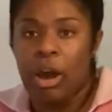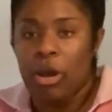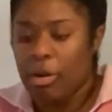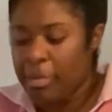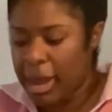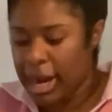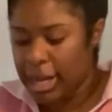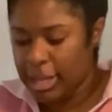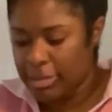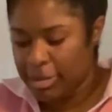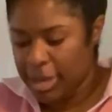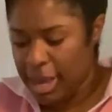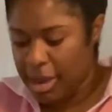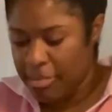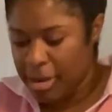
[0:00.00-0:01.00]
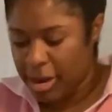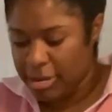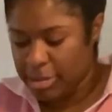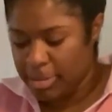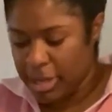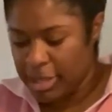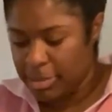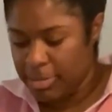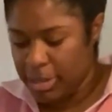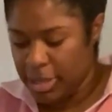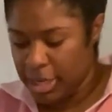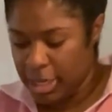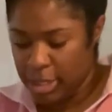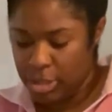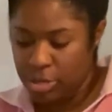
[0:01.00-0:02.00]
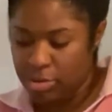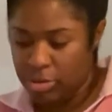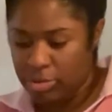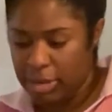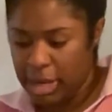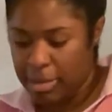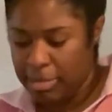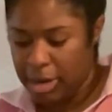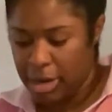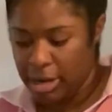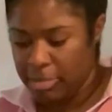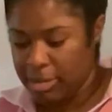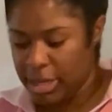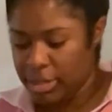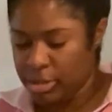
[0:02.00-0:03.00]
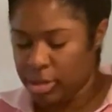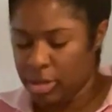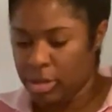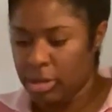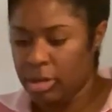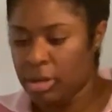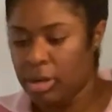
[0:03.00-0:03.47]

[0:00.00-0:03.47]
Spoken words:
automatically became my responsibility as soon as we got married to make sure